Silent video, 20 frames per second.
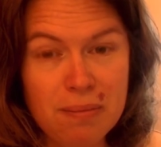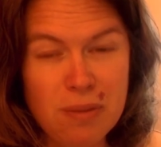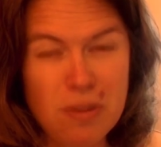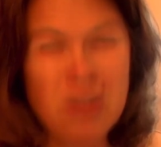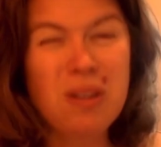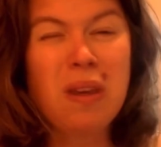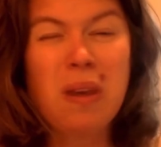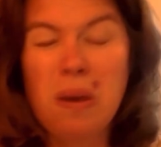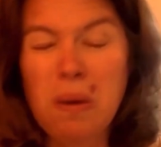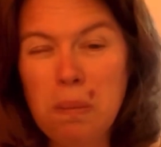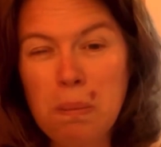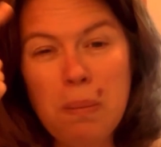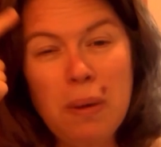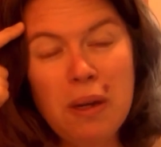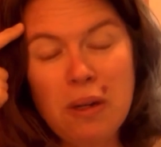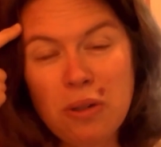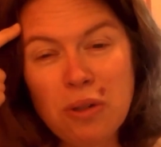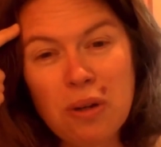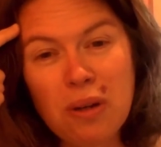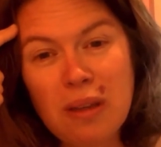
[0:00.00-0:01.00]
So can you
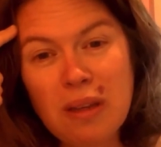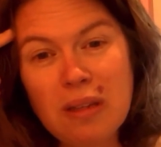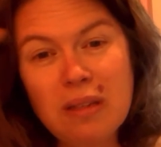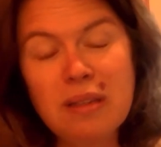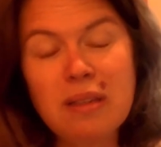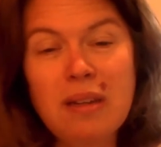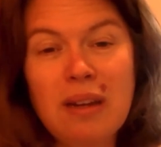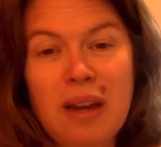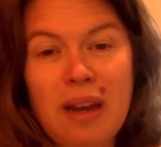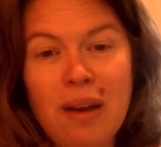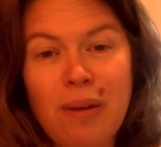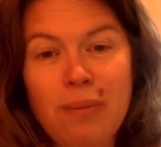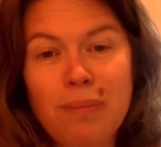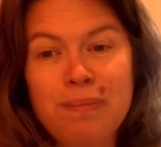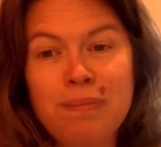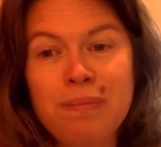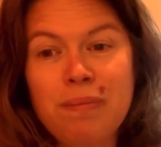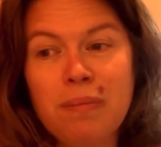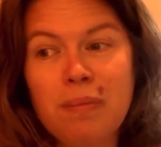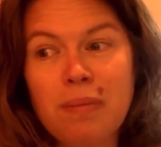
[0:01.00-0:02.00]
picture this now?
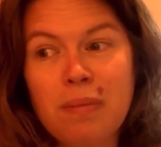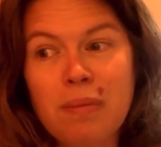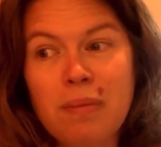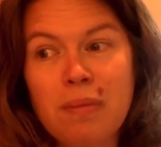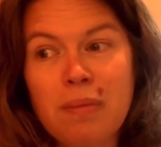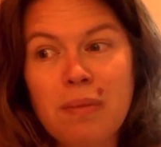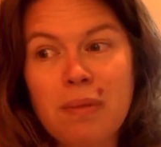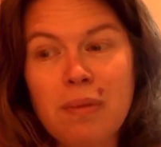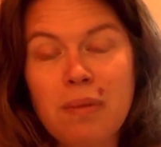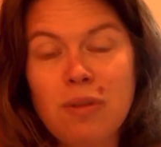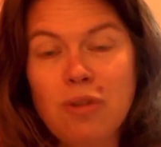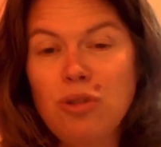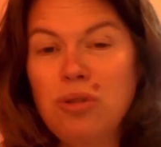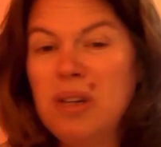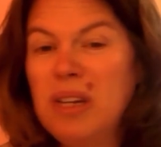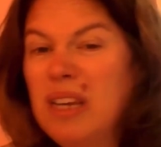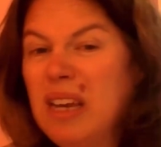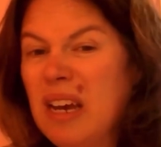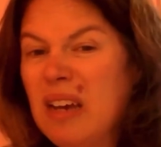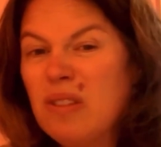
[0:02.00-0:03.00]

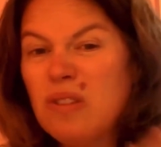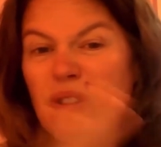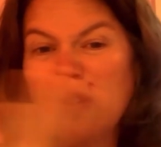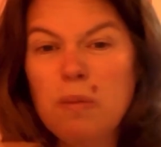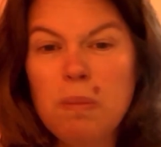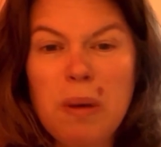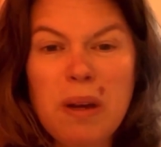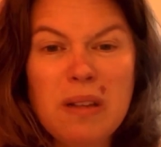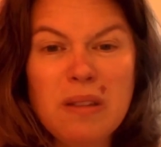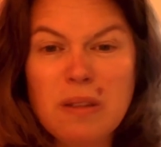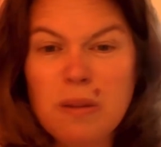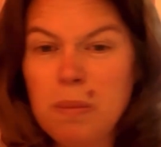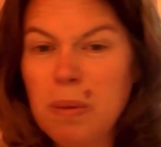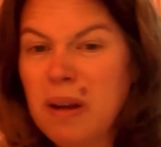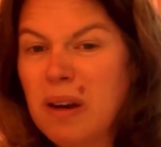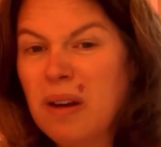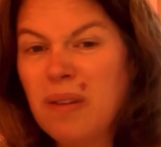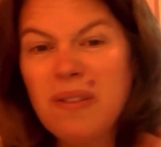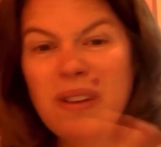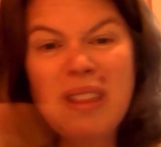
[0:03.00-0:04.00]
Treehouse spun,
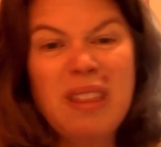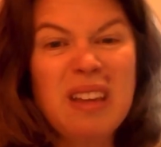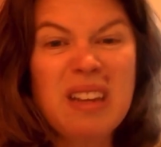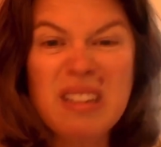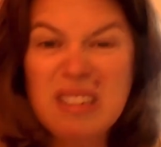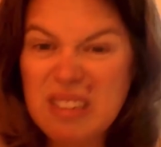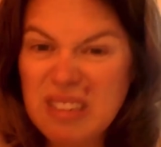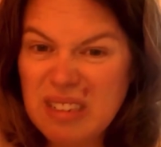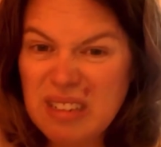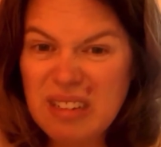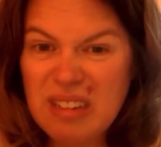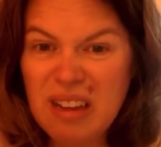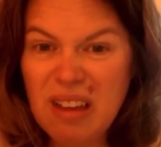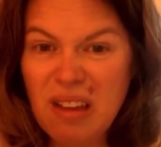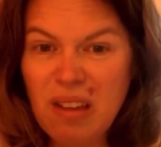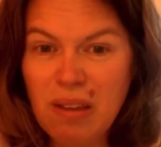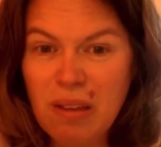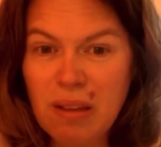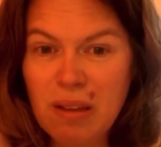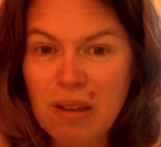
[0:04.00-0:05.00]
everything's still.